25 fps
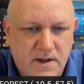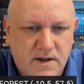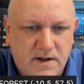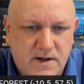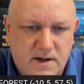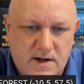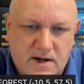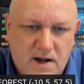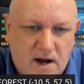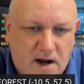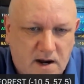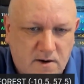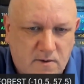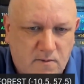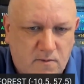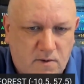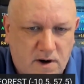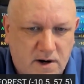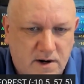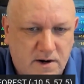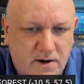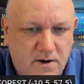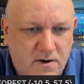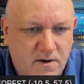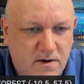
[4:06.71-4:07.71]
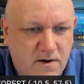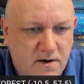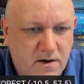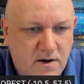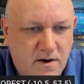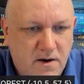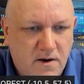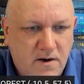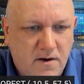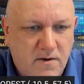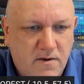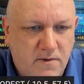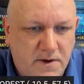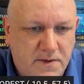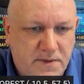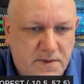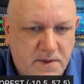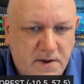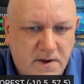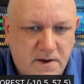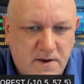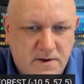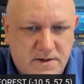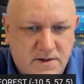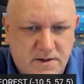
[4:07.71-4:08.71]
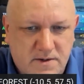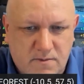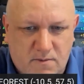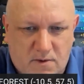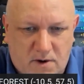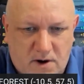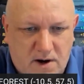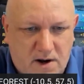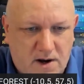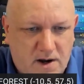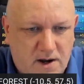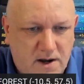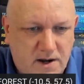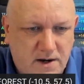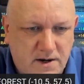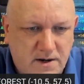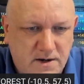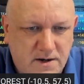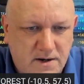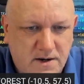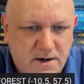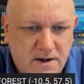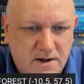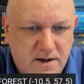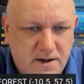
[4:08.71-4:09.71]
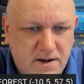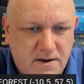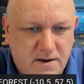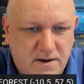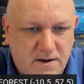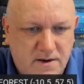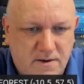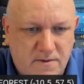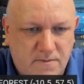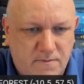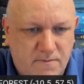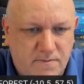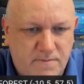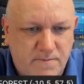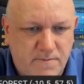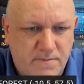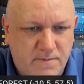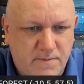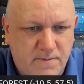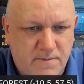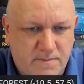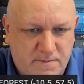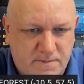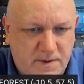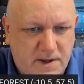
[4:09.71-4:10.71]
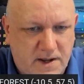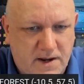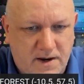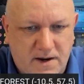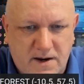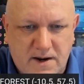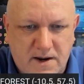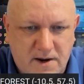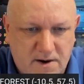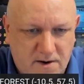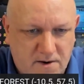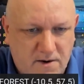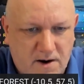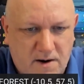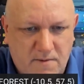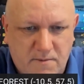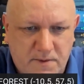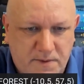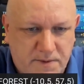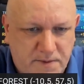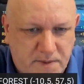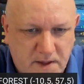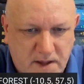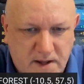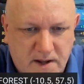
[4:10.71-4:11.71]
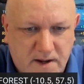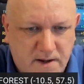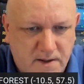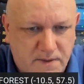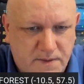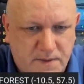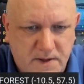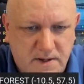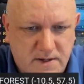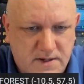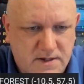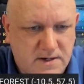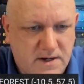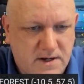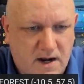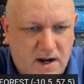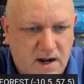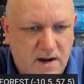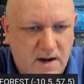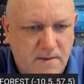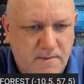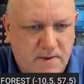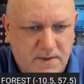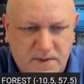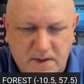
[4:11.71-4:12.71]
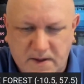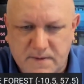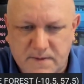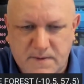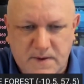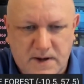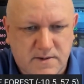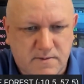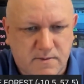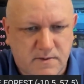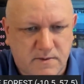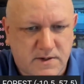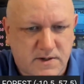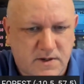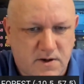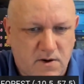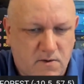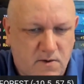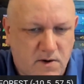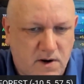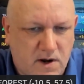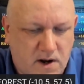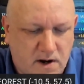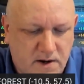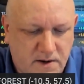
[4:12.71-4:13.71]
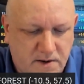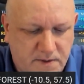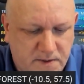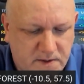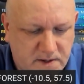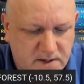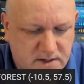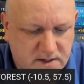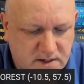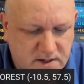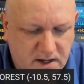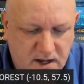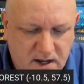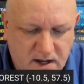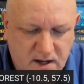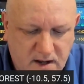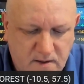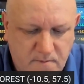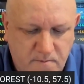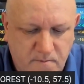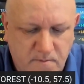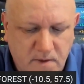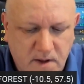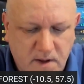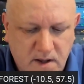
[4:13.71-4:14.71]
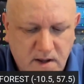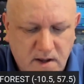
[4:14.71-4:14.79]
you got to wonder with Swan in here, I would think at this time, I think that's what's going on in this game